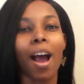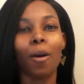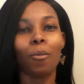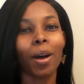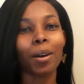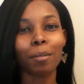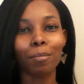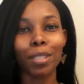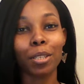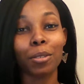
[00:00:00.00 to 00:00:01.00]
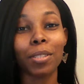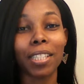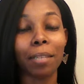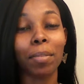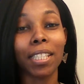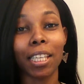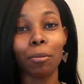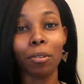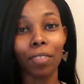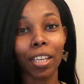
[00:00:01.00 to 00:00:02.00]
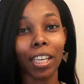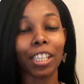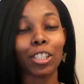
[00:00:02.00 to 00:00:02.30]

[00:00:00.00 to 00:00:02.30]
Welcome to Sipping Tea with V.